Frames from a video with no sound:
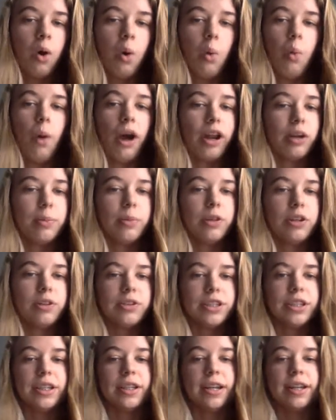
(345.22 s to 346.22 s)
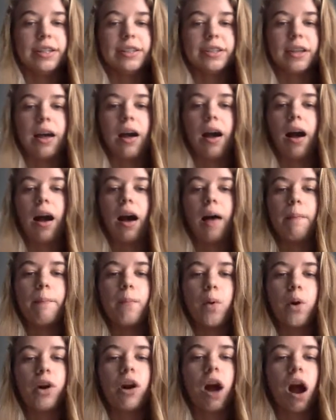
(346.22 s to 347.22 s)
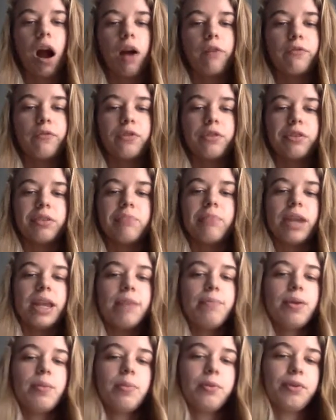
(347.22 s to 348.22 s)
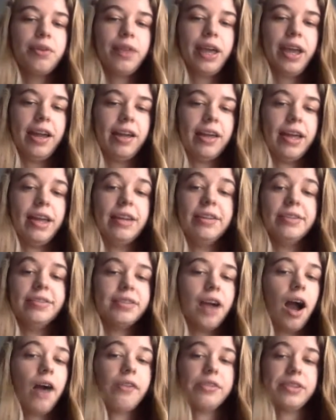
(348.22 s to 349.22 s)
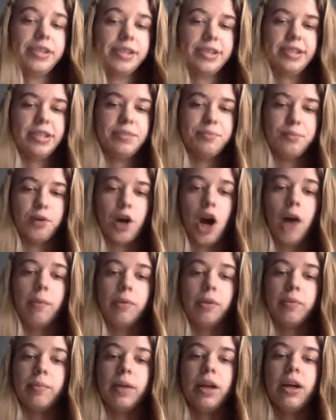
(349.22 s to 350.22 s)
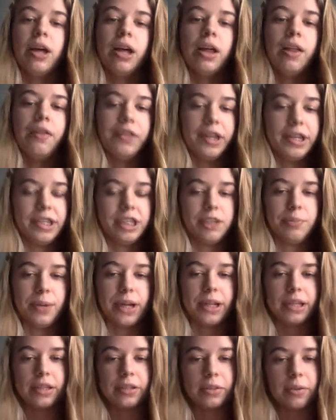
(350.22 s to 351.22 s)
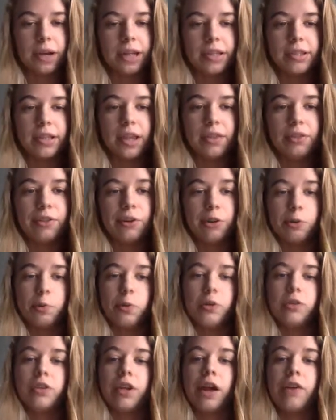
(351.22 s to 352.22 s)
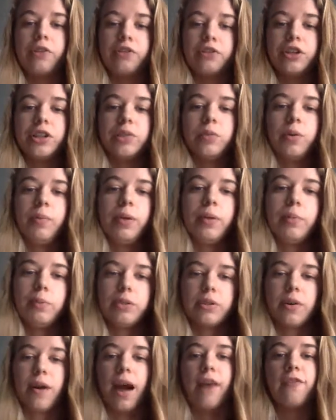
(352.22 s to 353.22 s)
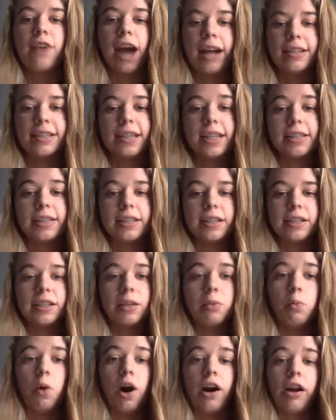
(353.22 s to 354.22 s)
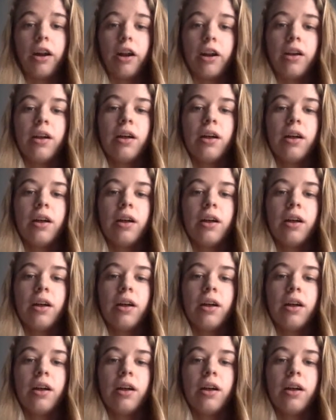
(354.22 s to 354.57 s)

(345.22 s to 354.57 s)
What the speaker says: Water pollution is more harmful than many people think. It is not the distant problem that is depicted to us in third world countries where people don't have access to clean water.